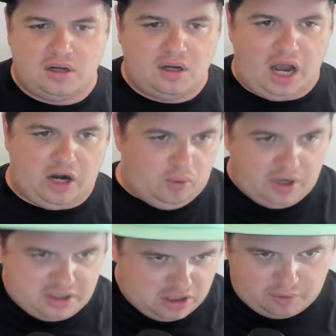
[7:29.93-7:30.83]
I don't
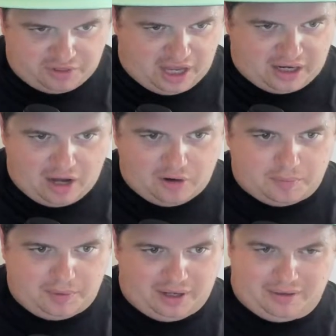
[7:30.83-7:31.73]
want to deal with that
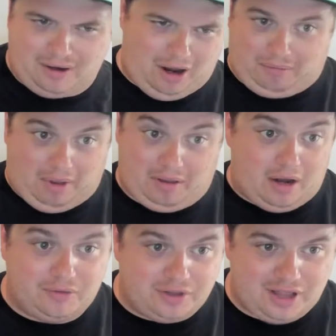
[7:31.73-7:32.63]
counterplan. I
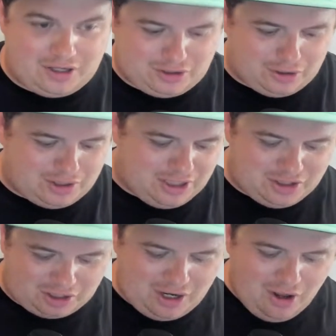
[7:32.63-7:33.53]
don't think that's
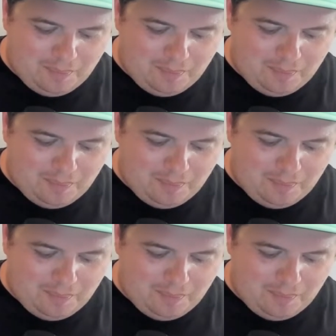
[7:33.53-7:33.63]
strategic.